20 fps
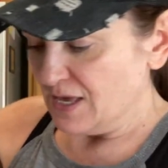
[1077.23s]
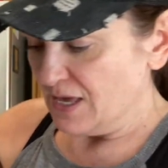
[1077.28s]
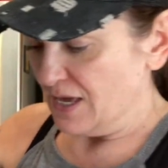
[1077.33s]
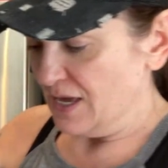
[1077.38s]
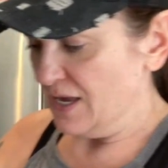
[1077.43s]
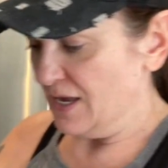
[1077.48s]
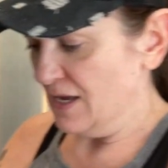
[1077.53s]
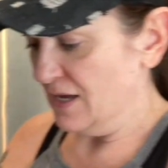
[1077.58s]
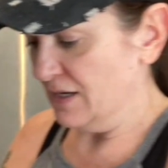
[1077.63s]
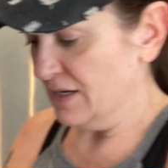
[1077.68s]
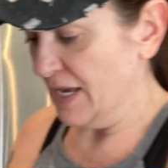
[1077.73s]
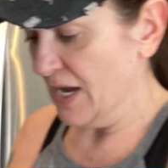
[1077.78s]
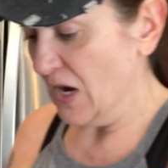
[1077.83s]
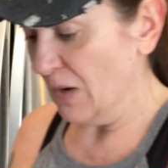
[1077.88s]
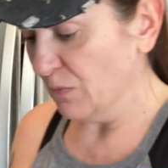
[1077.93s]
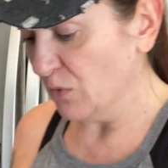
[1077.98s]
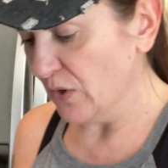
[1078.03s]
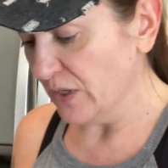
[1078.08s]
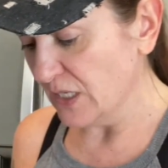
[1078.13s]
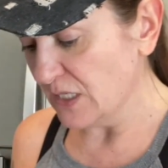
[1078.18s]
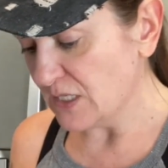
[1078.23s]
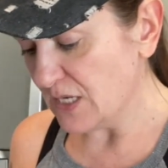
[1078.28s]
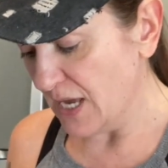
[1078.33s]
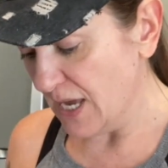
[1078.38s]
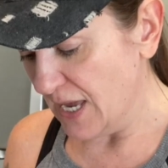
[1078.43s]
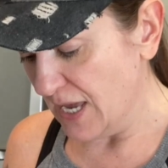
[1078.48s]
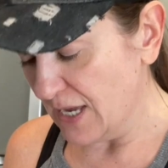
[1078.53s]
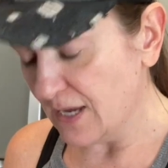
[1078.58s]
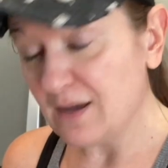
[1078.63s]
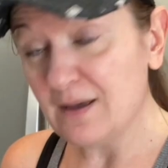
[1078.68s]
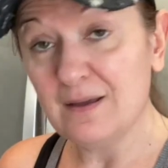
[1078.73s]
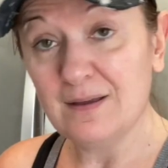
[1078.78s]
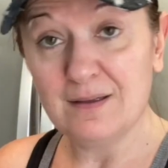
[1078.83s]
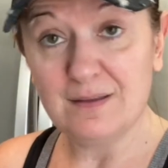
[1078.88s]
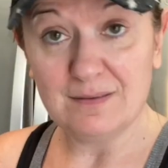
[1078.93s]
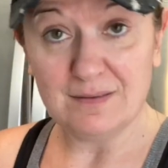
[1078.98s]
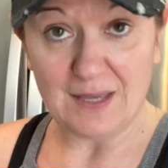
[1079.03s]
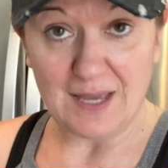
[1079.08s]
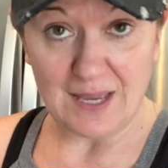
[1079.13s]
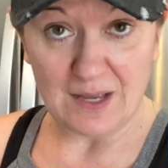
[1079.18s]
And now I'm going to take
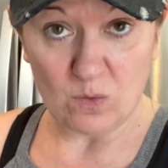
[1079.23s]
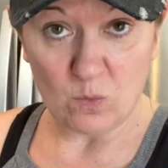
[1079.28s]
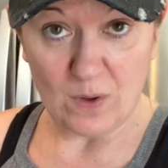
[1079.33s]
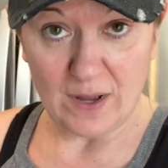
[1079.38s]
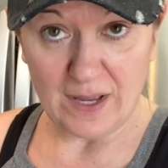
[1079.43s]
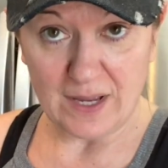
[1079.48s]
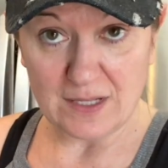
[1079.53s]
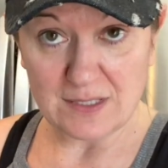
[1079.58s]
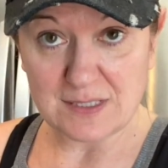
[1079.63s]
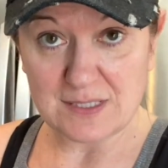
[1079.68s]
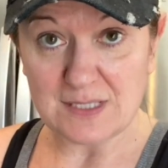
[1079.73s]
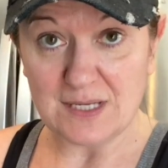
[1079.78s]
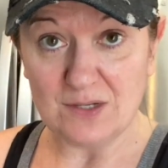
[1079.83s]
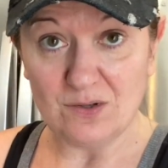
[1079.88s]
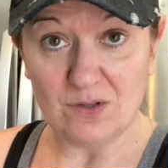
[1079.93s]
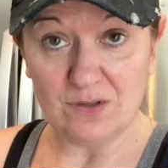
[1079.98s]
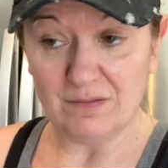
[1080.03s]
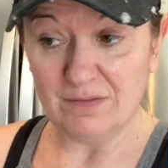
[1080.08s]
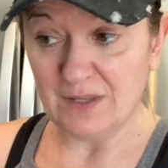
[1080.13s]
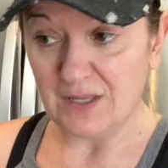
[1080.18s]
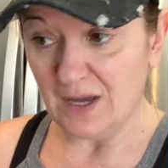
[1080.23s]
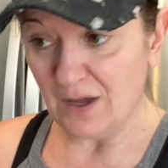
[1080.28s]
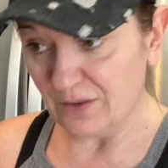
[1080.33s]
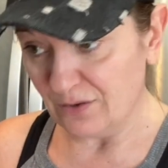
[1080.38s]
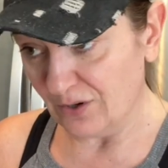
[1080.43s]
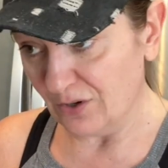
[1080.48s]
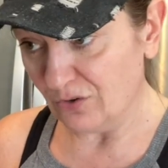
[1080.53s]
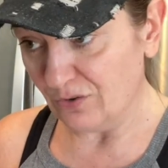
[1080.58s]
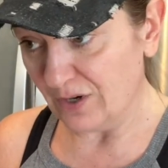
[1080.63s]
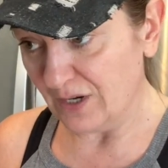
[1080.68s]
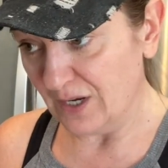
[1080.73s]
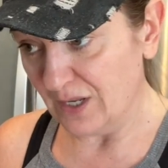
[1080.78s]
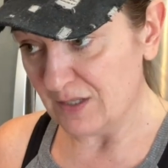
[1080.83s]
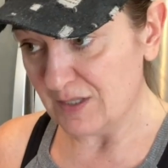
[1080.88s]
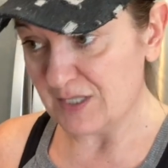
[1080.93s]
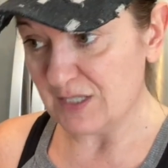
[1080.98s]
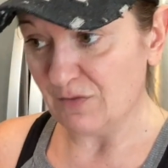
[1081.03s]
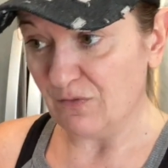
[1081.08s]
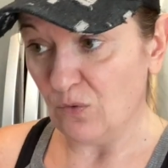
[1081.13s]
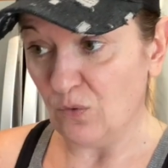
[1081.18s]
the egg whites and all of the other
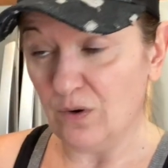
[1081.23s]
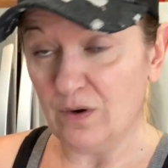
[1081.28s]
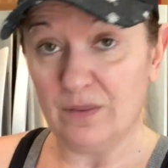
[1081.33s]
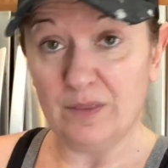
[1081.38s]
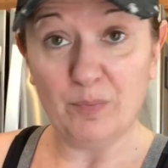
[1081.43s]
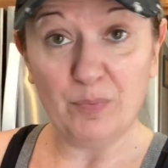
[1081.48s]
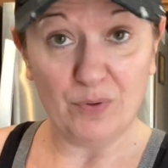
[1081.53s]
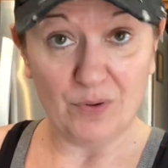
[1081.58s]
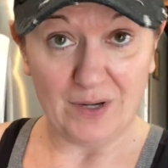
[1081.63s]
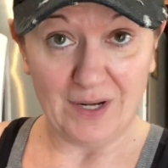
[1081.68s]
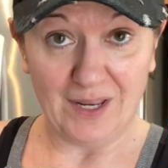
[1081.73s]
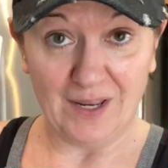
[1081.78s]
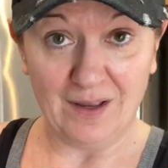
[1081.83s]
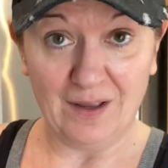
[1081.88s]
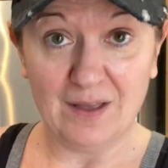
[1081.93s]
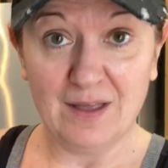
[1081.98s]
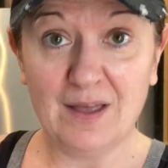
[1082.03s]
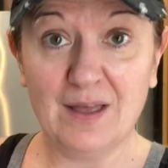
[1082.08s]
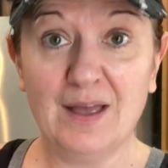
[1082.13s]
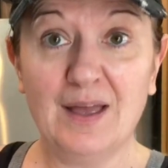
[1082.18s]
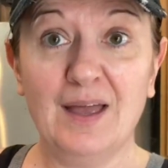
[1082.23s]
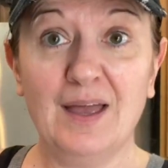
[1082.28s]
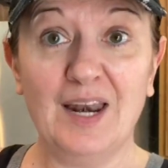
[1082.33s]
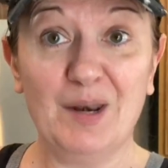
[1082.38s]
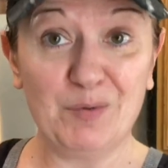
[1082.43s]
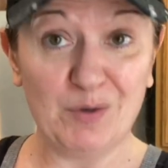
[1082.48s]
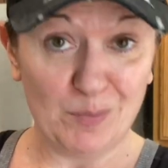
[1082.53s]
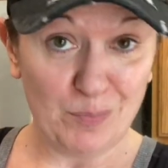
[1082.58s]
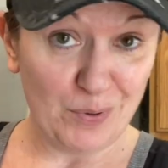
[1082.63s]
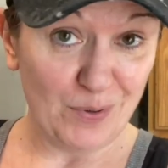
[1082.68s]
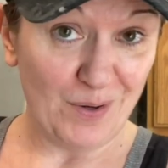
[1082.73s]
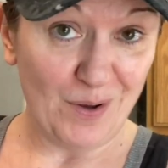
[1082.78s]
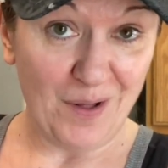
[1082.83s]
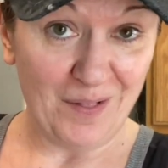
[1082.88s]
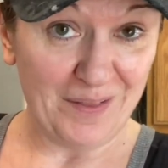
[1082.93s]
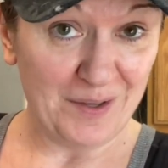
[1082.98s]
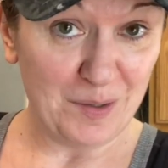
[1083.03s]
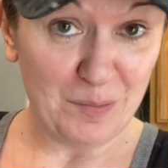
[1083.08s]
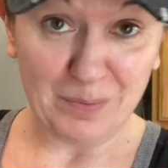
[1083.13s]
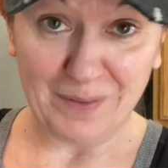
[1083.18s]
ingredients for the pudding, and I'm gonna put it all
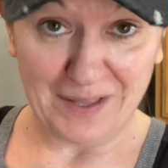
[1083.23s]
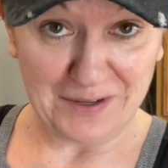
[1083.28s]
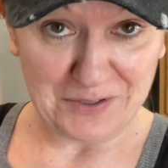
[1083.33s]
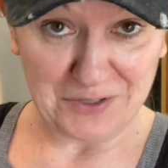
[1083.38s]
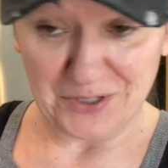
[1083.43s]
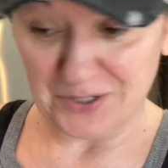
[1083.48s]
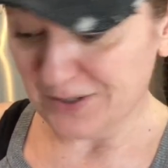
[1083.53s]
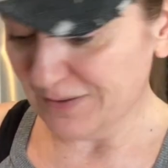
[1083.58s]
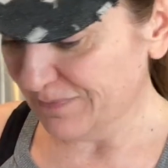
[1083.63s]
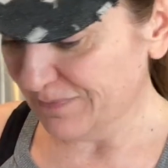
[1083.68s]
in a blender